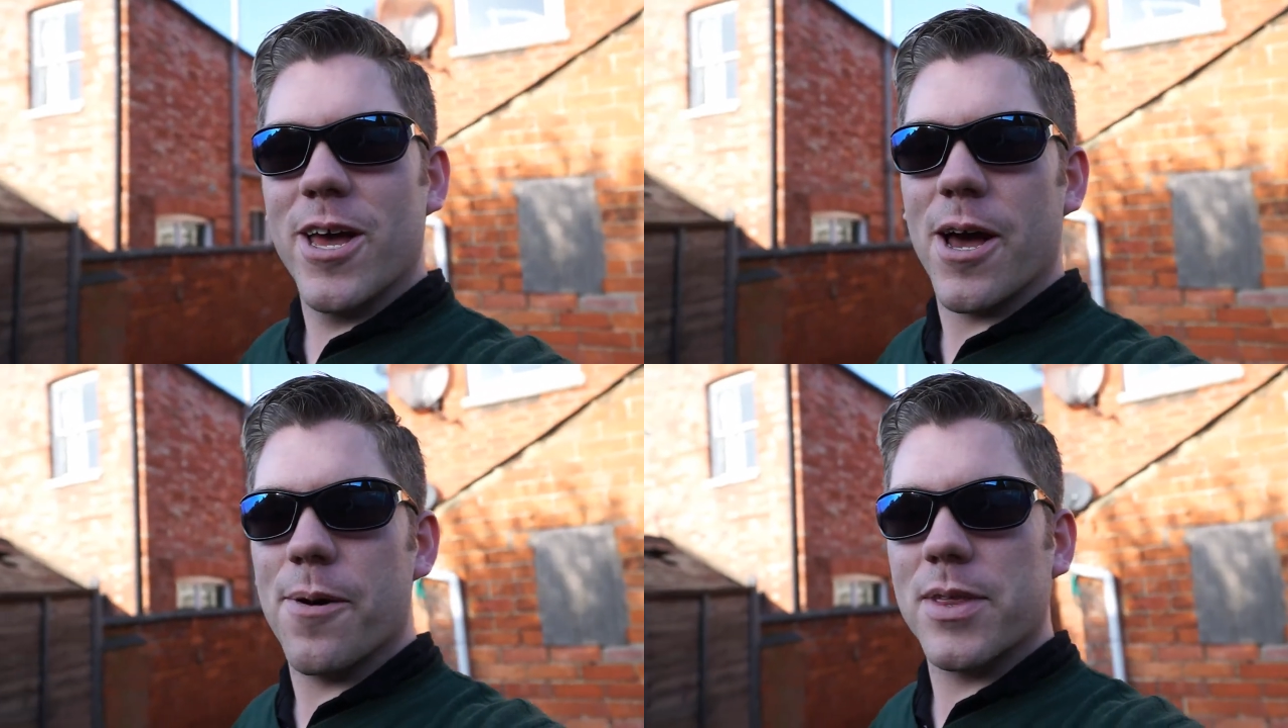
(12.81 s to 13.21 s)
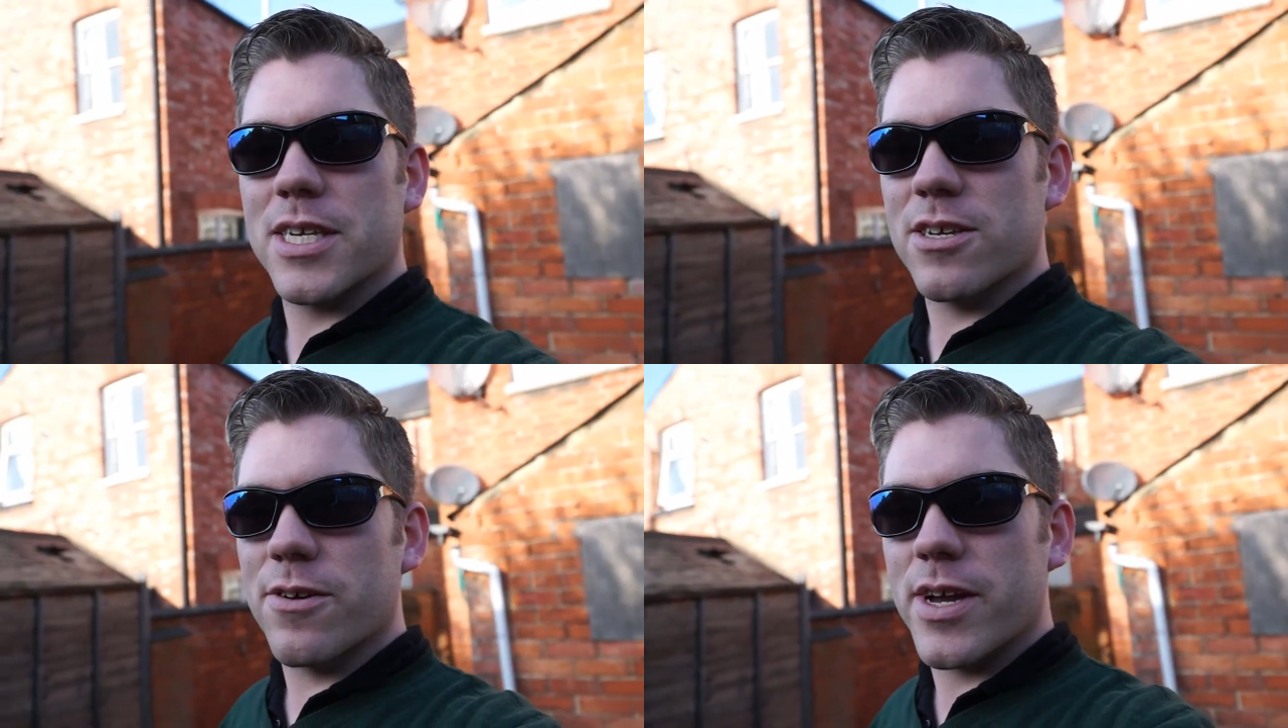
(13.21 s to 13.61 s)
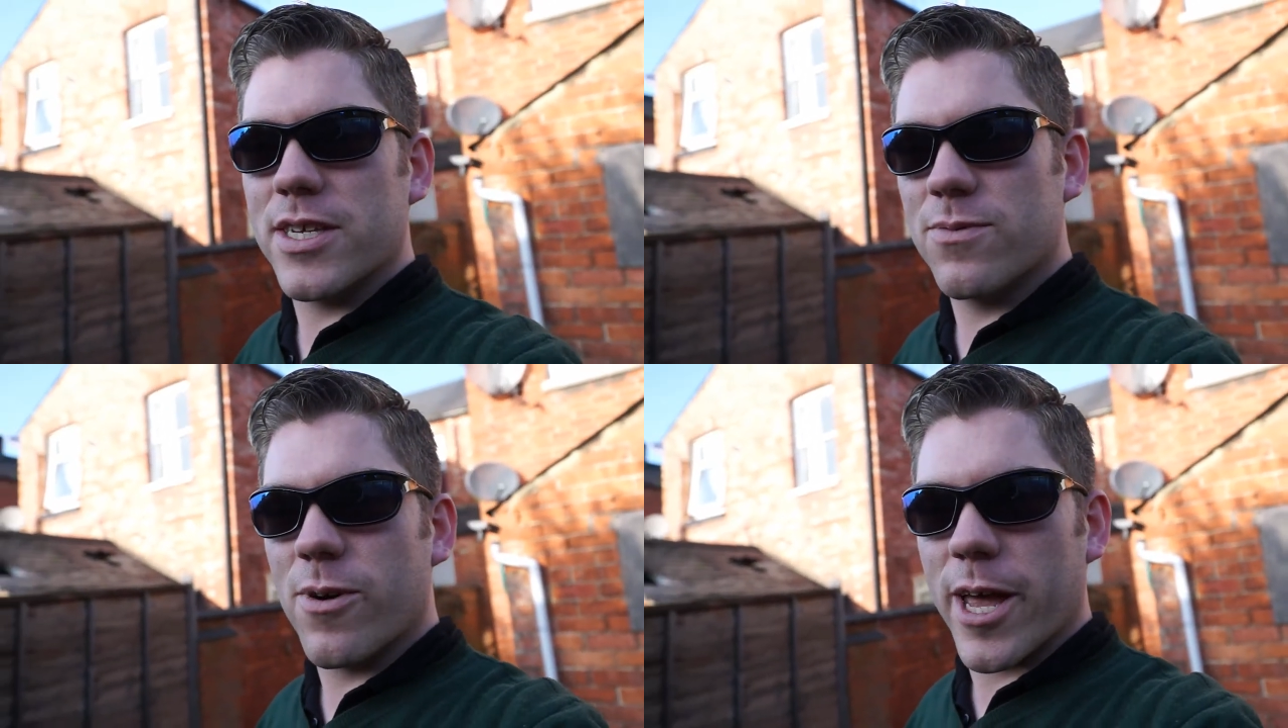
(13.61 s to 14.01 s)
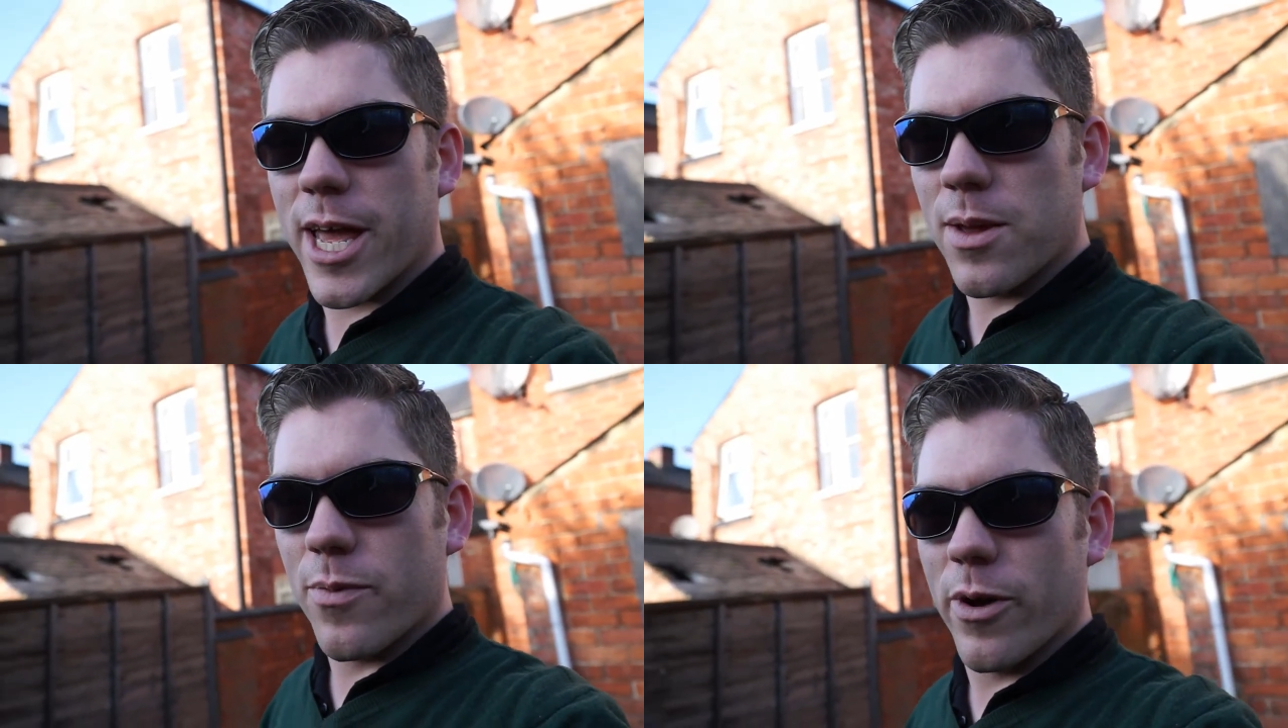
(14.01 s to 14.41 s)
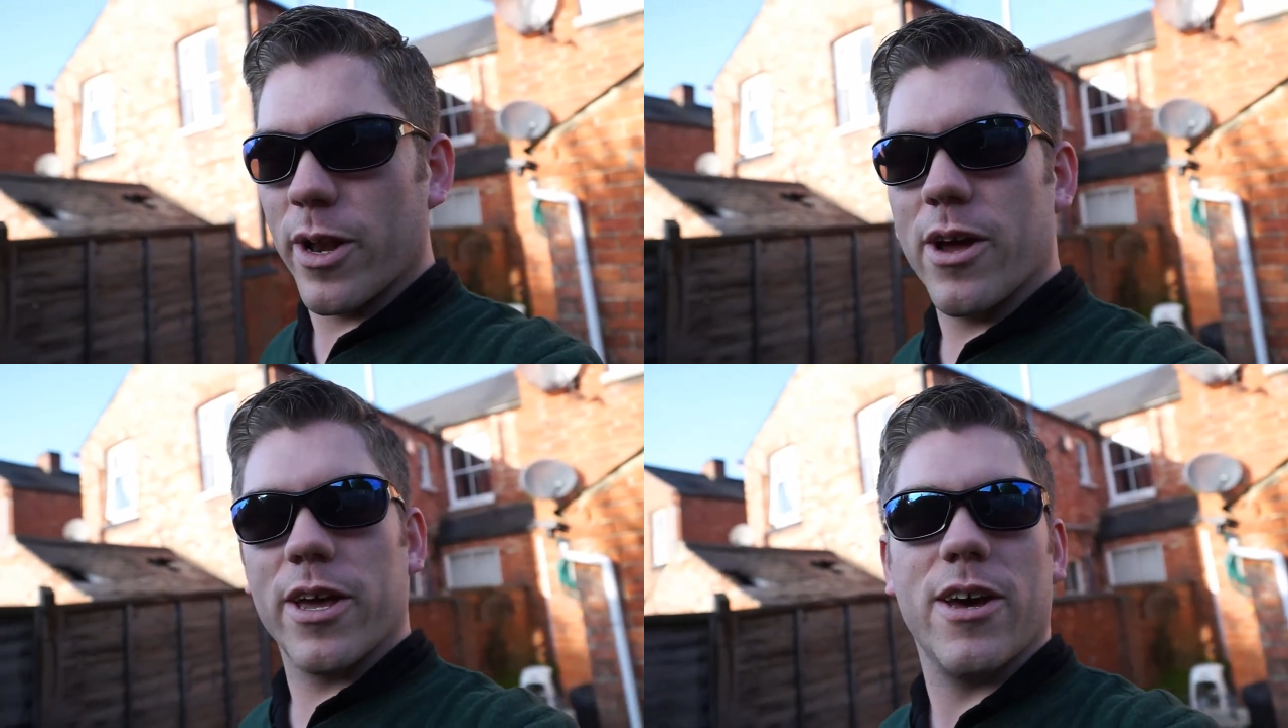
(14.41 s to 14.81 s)
Uh, but there's no reason why at any
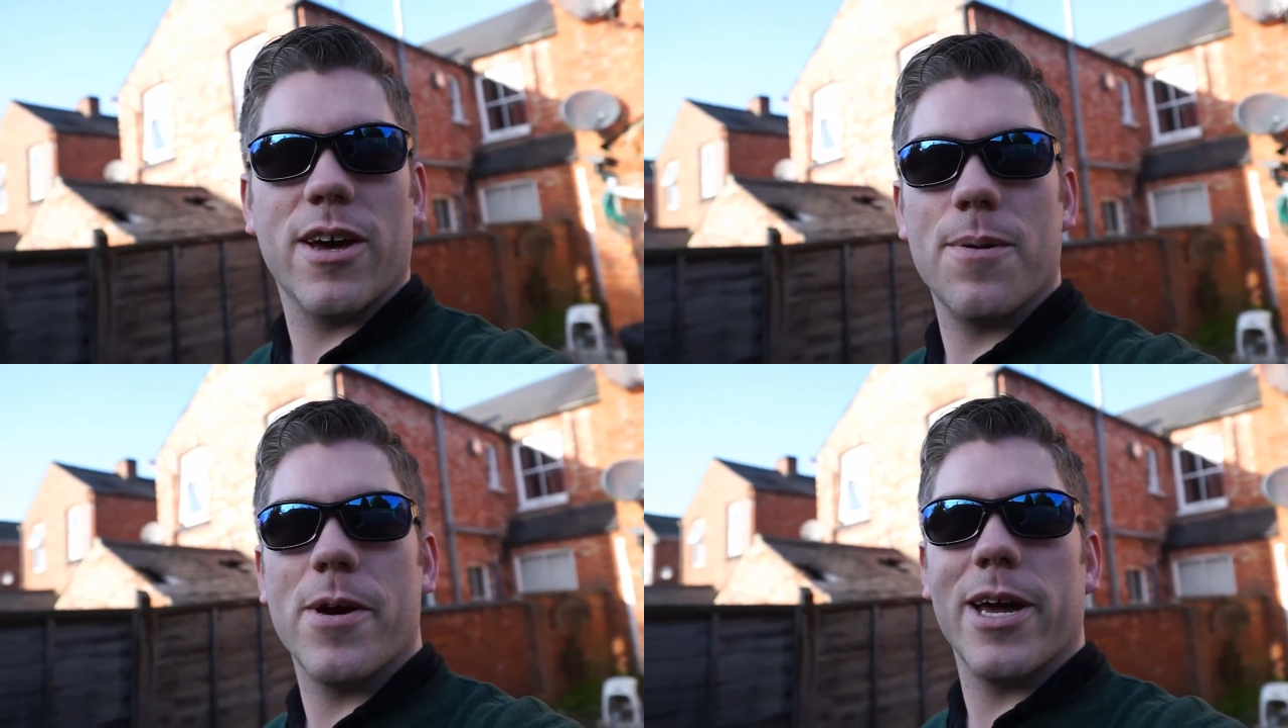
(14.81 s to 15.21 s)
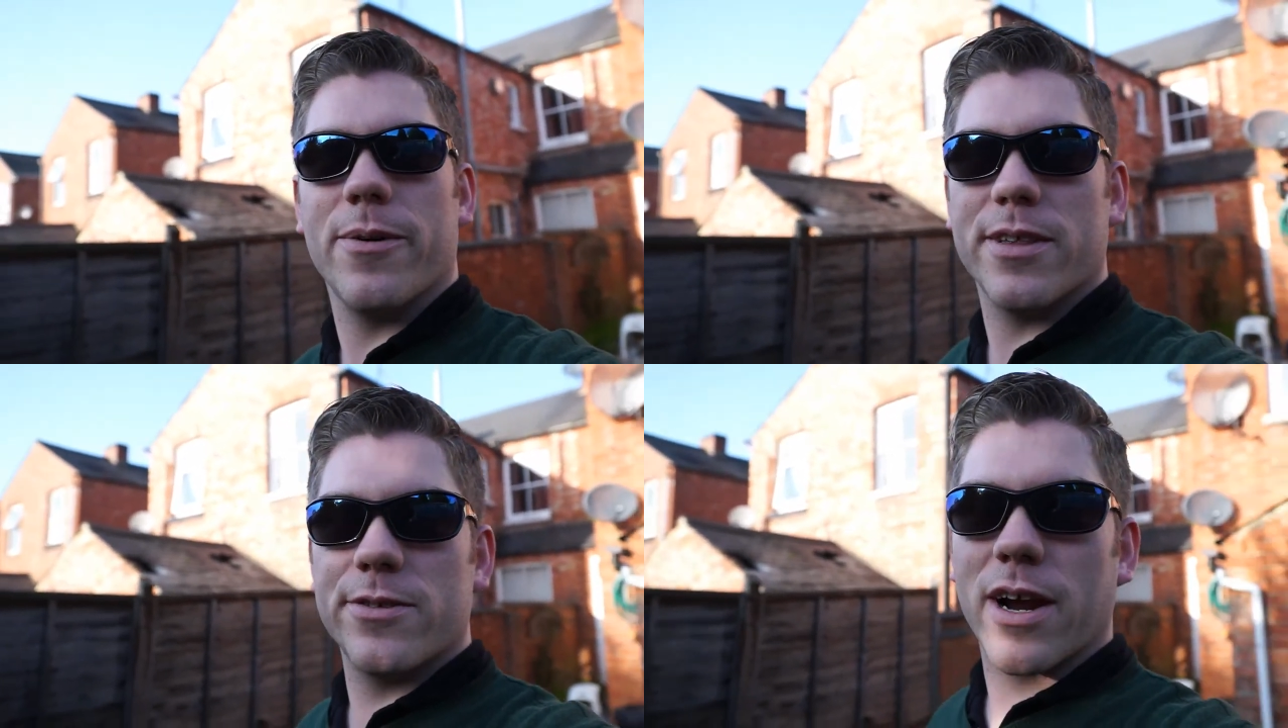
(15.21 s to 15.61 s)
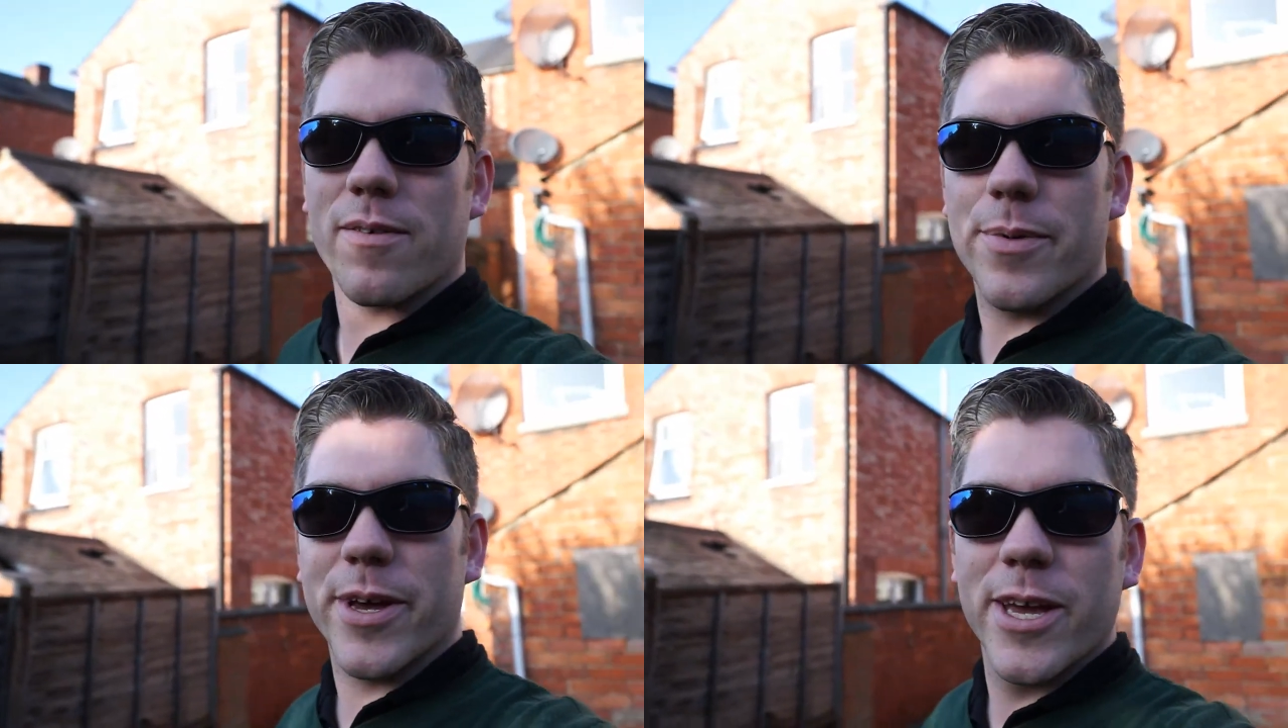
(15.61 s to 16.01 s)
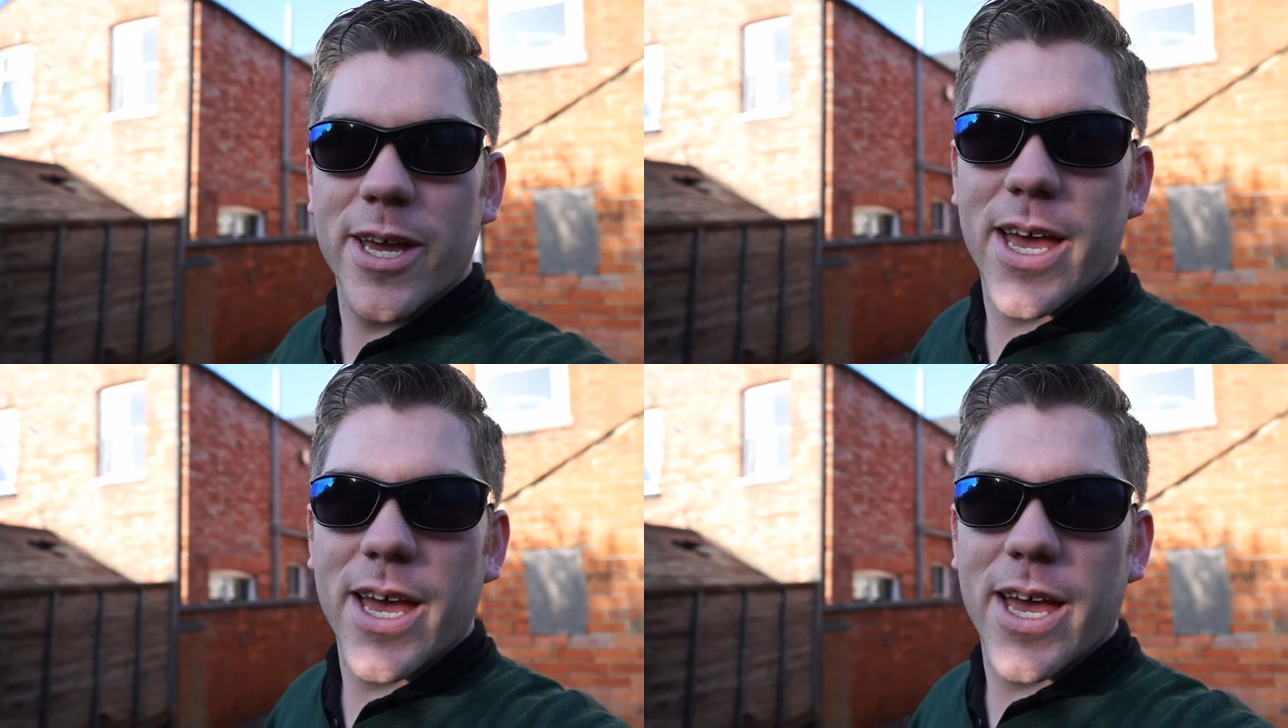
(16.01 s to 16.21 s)
point I can't come out here with a track rubber